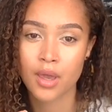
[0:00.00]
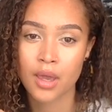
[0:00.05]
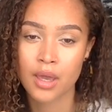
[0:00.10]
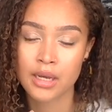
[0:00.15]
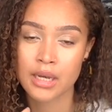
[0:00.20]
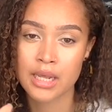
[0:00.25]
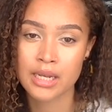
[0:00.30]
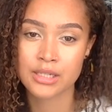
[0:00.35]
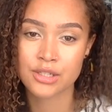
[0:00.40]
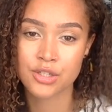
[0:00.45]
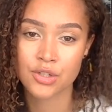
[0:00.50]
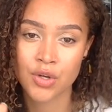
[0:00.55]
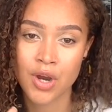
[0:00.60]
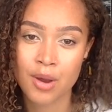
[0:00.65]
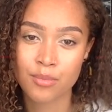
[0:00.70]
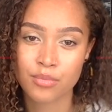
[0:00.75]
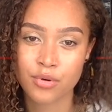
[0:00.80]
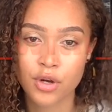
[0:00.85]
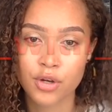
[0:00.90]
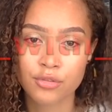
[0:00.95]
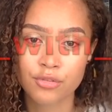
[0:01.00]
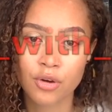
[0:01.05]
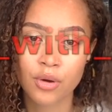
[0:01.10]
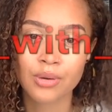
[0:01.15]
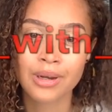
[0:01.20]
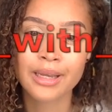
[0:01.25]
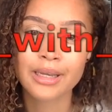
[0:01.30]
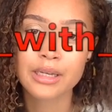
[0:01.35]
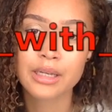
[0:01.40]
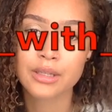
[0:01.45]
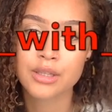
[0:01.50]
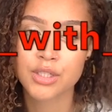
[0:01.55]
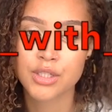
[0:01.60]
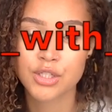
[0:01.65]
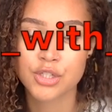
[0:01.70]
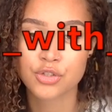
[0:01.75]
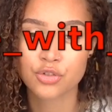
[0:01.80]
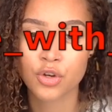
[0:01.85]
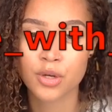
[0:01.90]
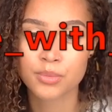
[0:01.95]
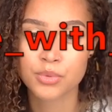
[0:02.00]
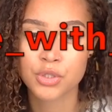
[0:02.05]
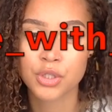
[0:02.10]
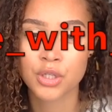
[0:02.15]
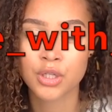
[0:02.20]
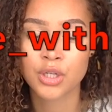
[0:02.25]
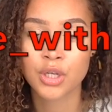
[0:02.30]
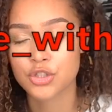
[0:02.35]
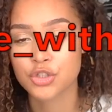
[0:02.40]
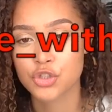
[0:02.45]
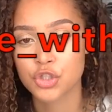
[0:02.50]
an Instagram profile link in the description,